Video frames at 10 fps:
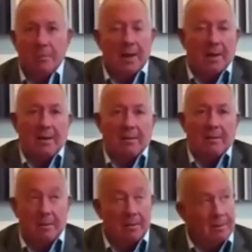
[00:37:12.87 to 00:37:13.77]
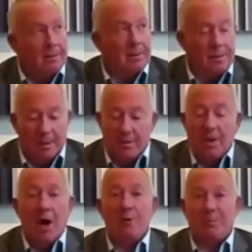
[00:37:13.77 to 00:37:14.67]
Well,
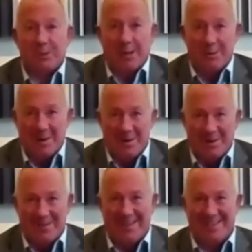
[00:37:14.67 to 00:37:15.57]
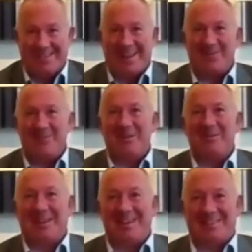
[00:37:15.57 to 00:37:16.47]
you hope so, don't you? I think it's like all
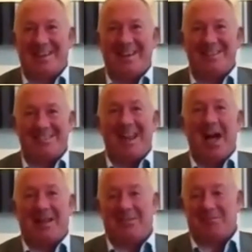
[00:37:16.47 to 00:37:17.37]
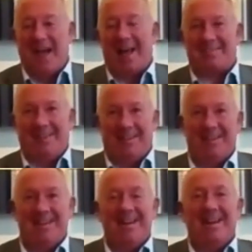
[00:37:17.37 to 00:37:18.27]
of these things, like the fact
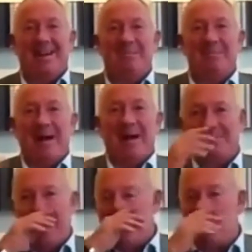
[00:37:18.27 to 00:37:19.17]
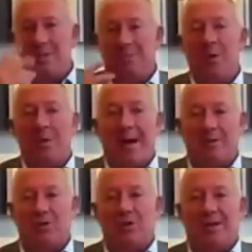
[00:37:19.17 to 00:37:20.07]
that, back to Valerie's point
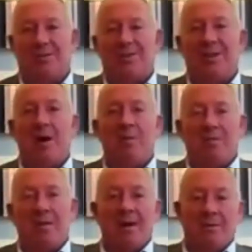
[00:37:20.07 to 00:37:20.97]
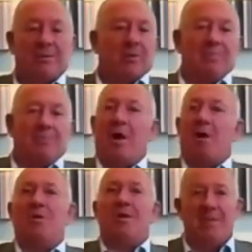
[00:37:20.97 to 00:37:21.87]
about trust, you know, we've sort of
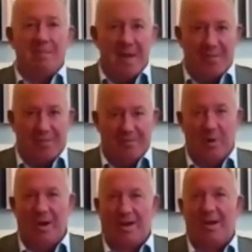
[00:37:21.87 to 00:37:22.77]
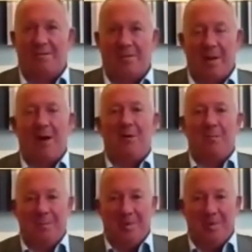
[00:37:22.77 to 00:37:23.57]
broken the myth of working from home